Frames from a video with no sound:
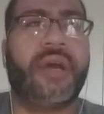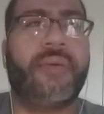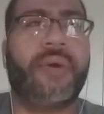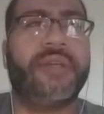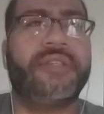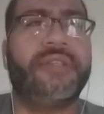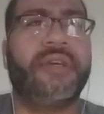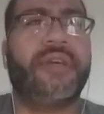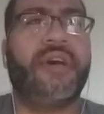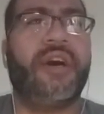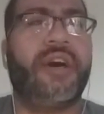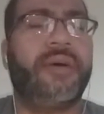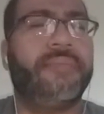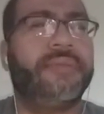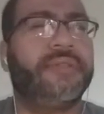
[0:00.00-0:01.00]
I watched the
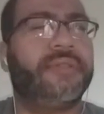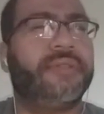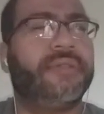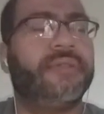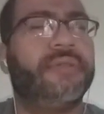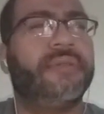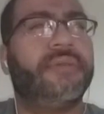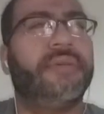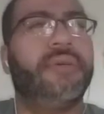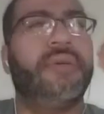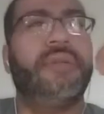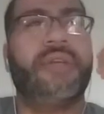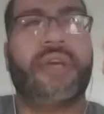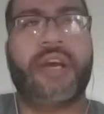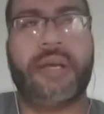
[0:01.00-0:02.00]
Cubs
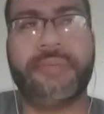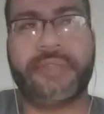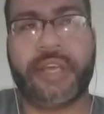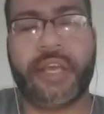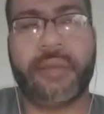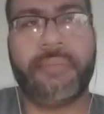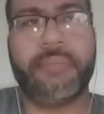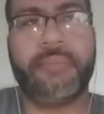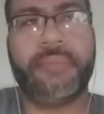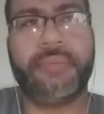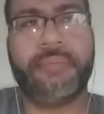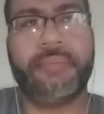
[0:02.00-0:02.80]
game